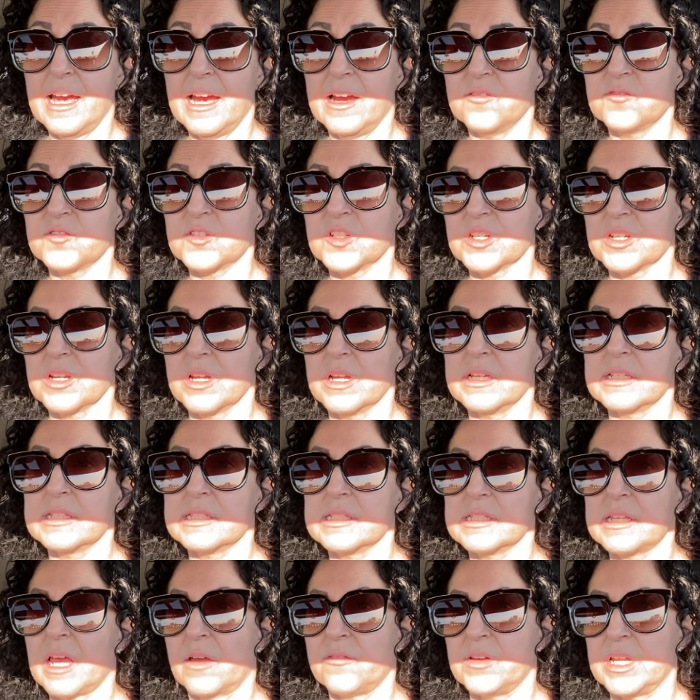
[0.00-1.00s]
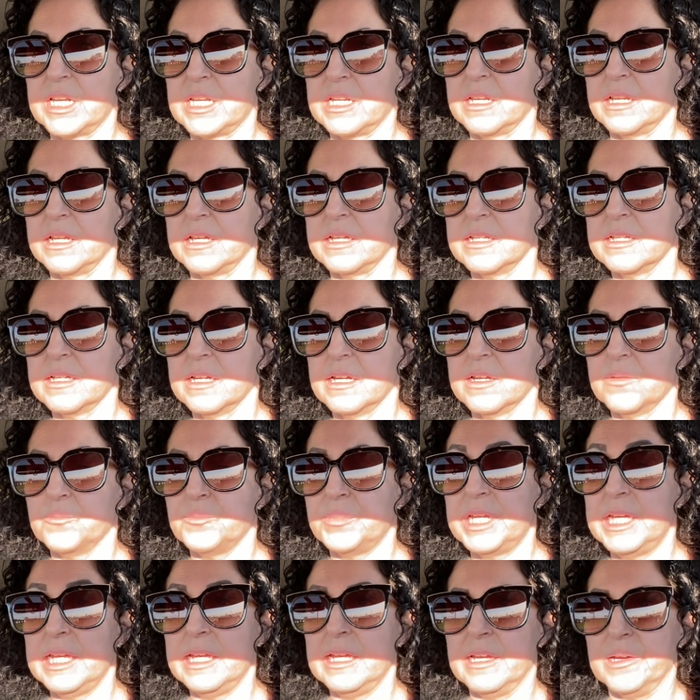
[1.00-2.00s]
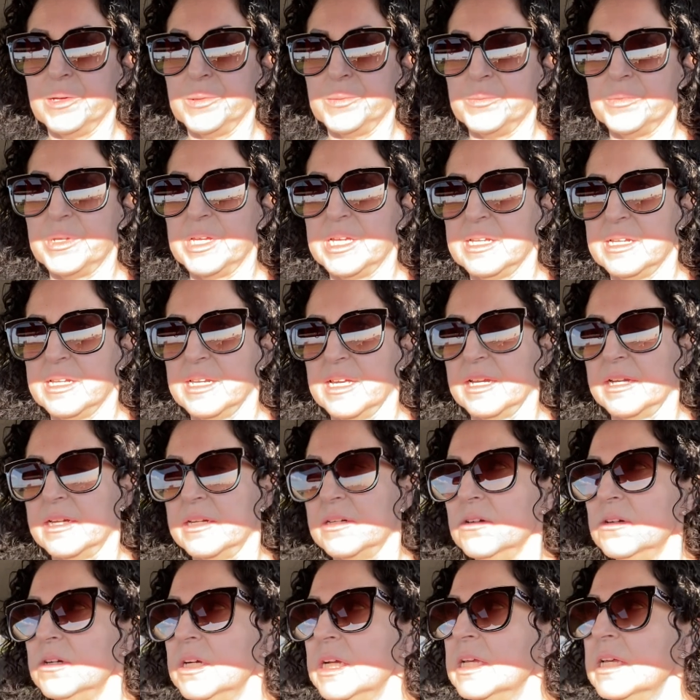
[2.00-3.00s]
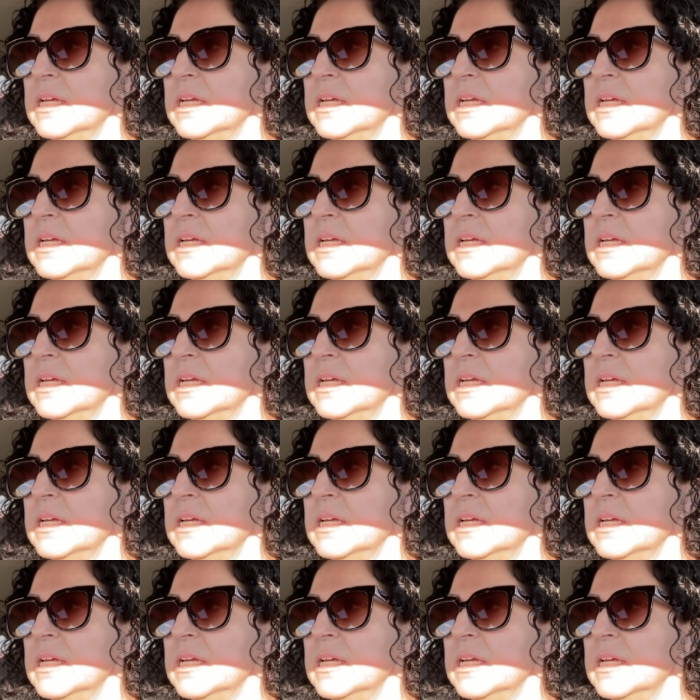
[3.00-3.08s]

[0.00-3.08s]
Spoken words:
after 7 p.m. now.